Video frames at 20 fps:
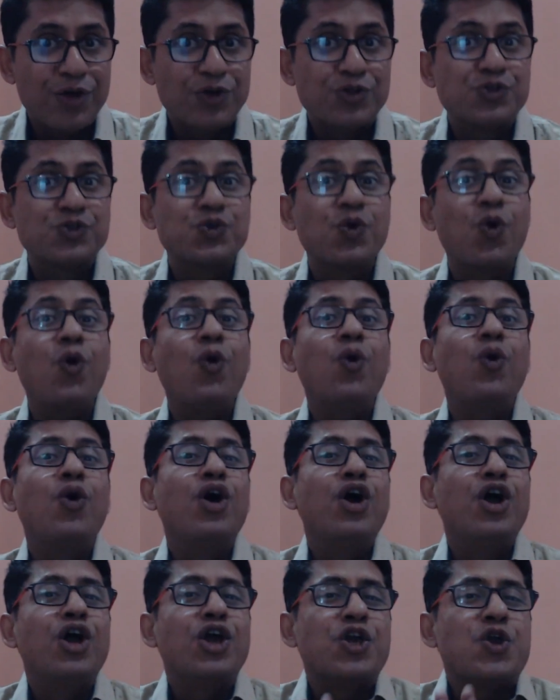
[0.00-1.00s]

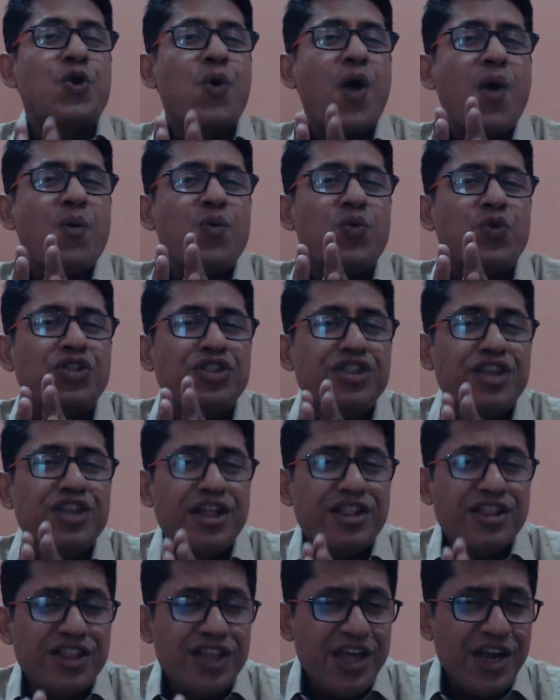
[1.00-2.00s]
So you have
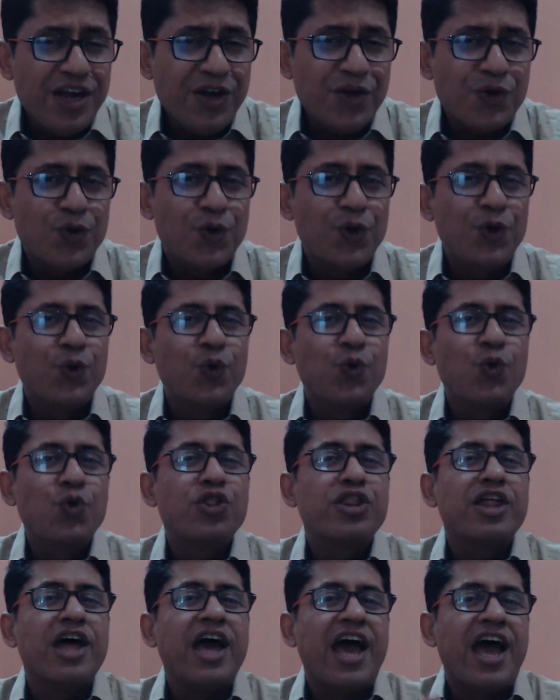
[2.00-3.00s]
nothing to lose